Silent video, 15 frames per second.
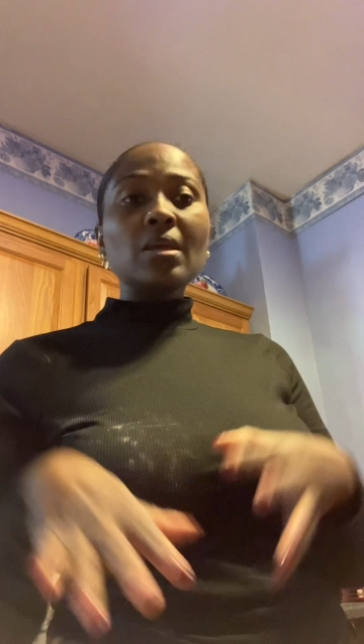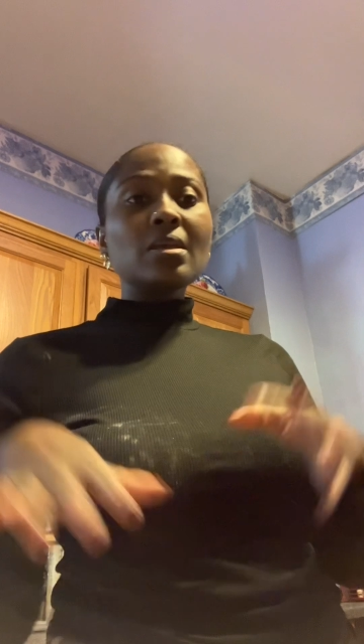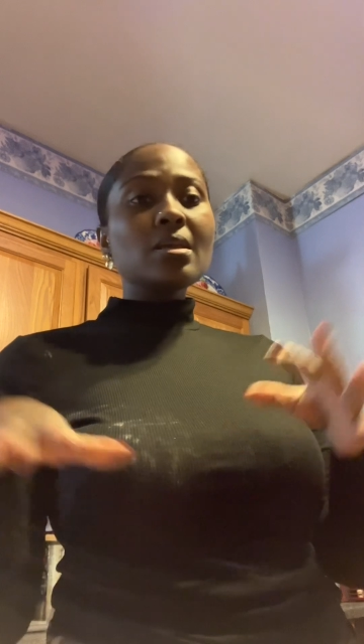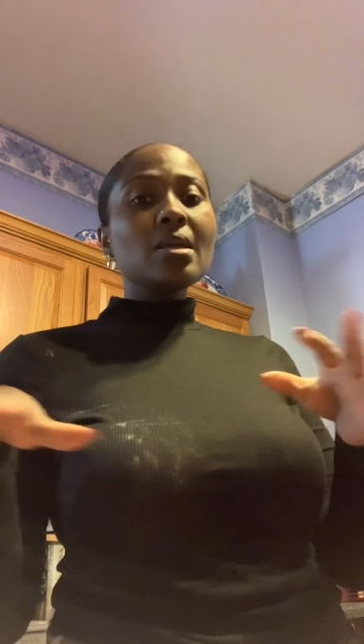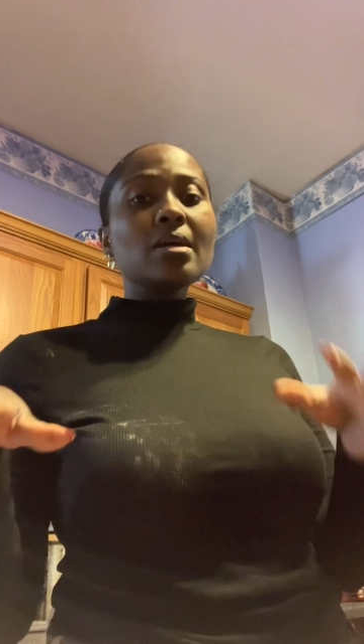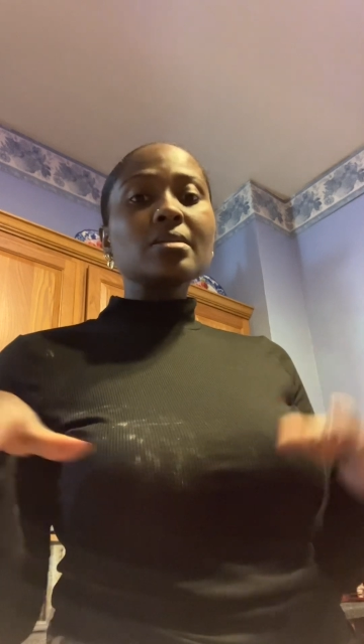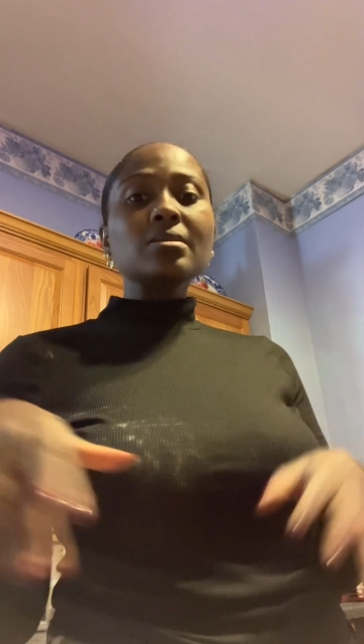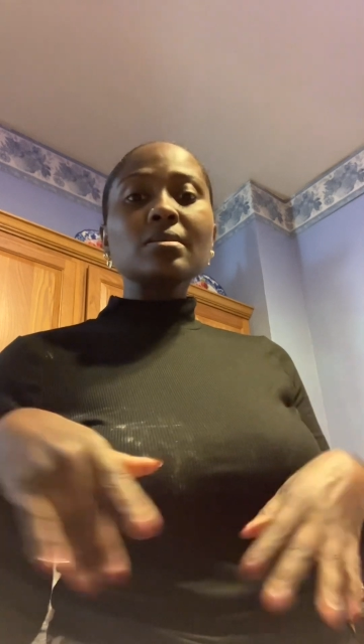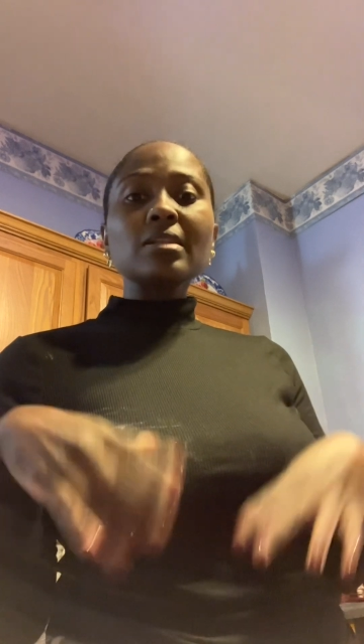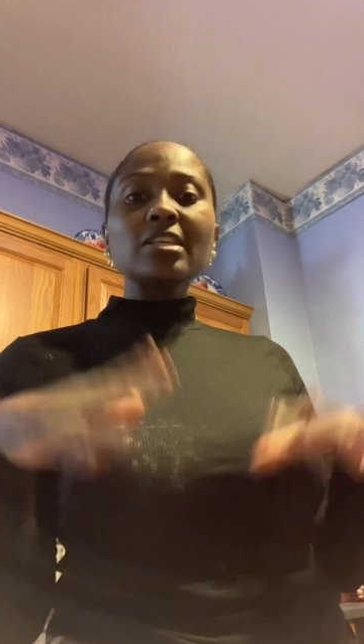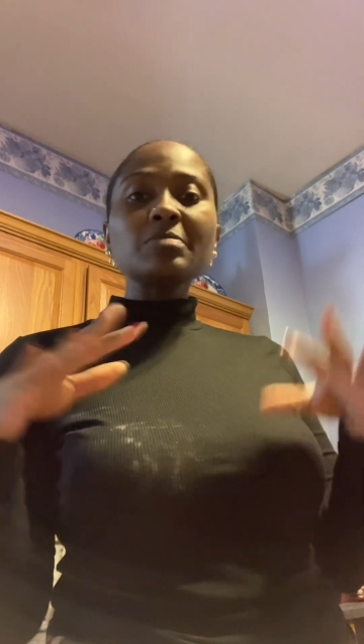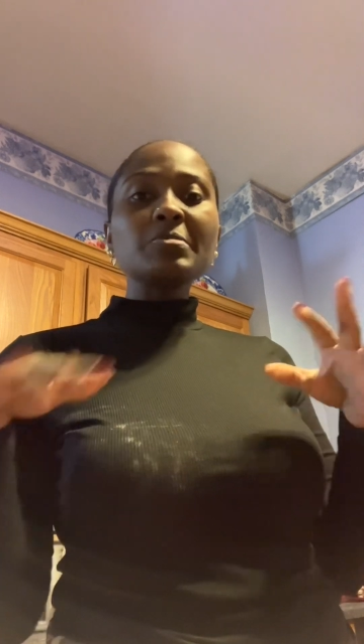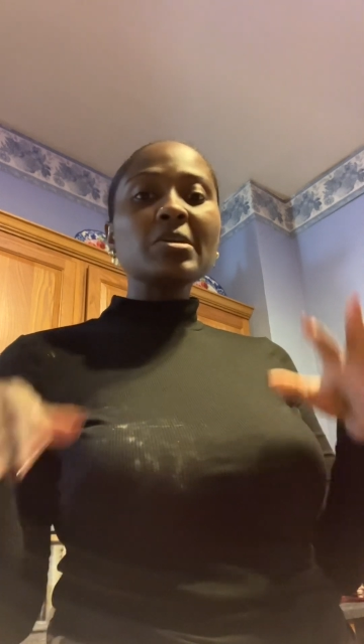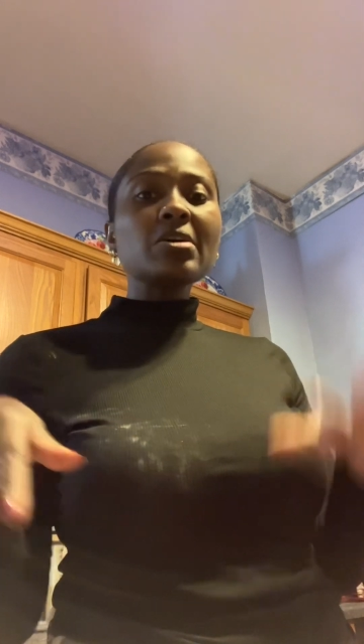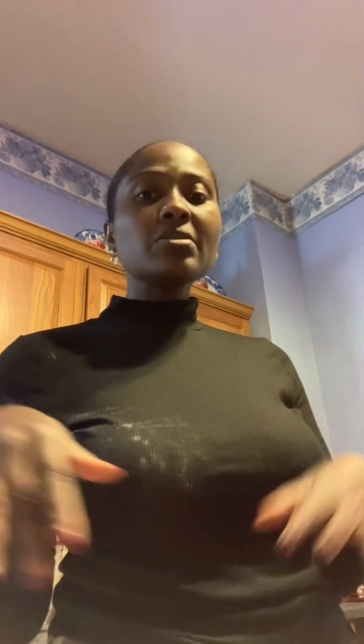yeah, so let's
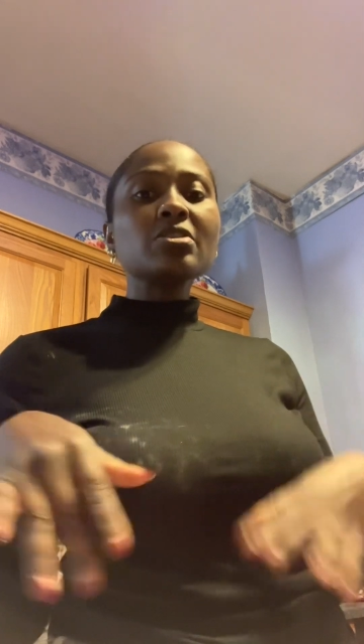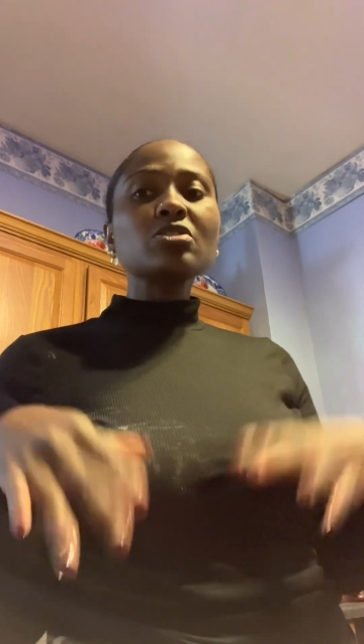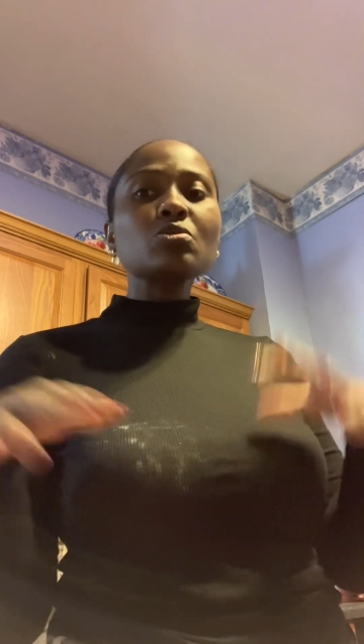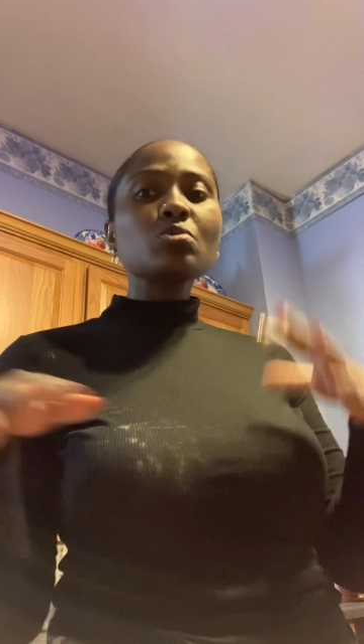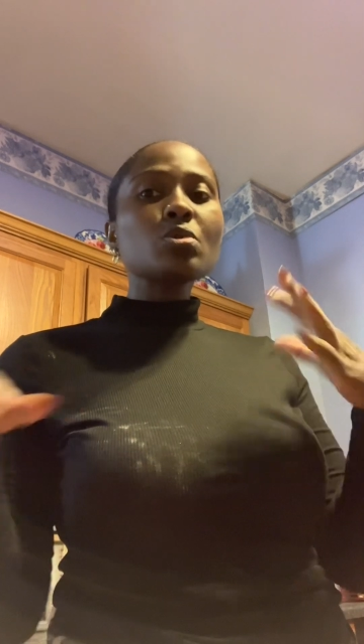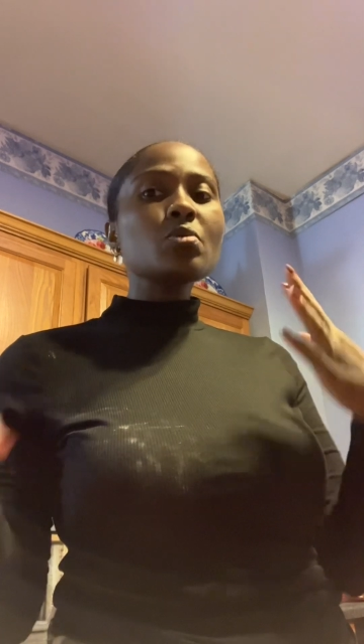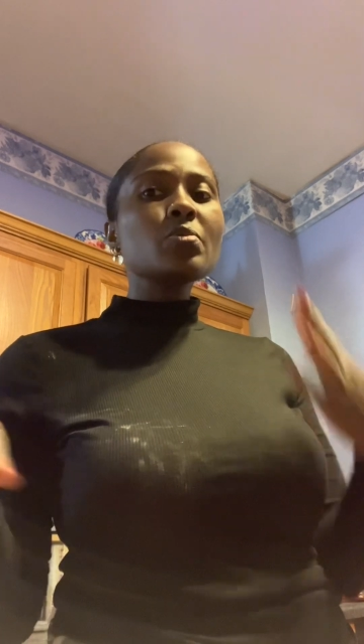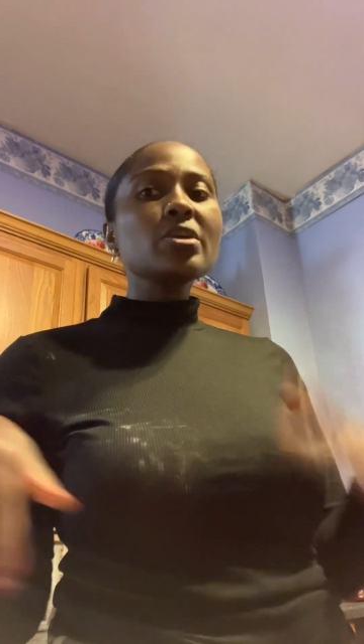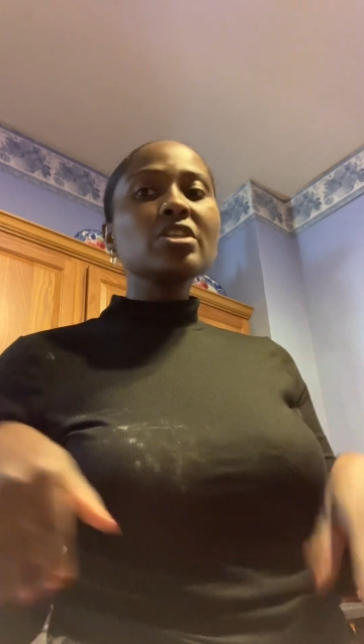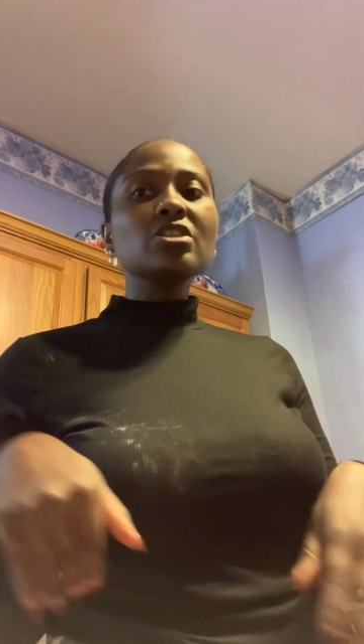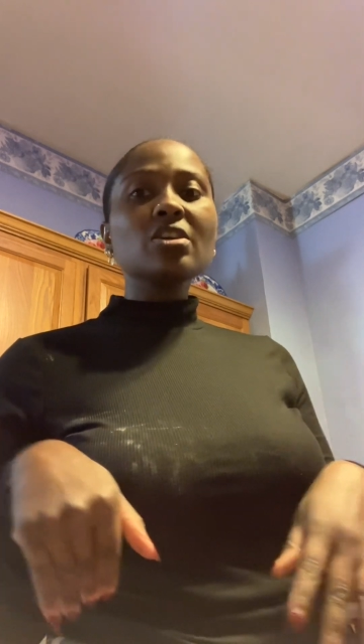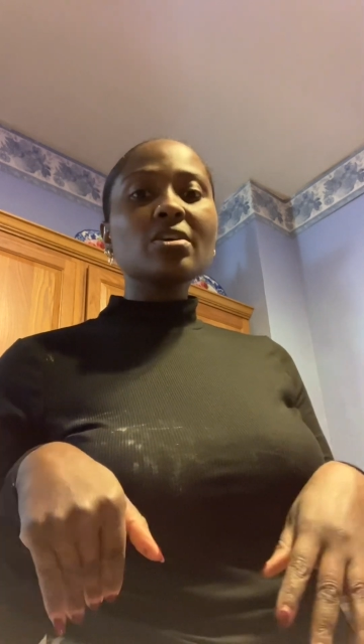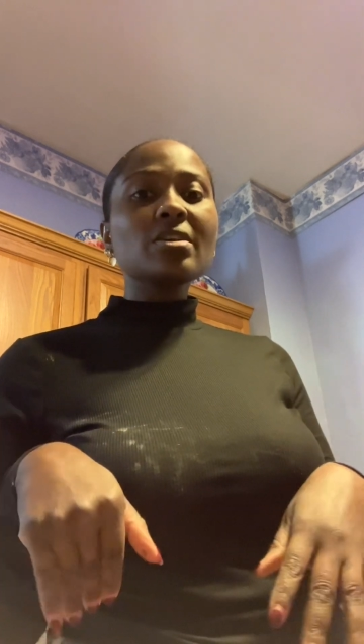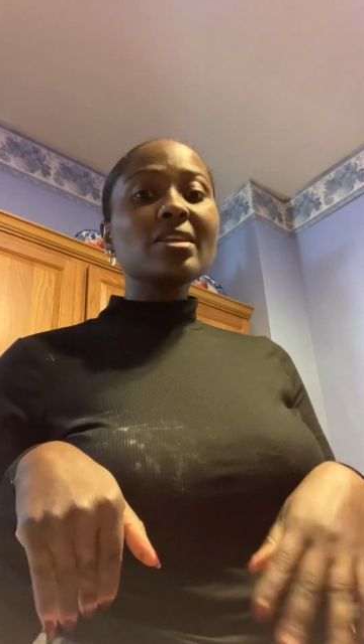be on this 3-week journey.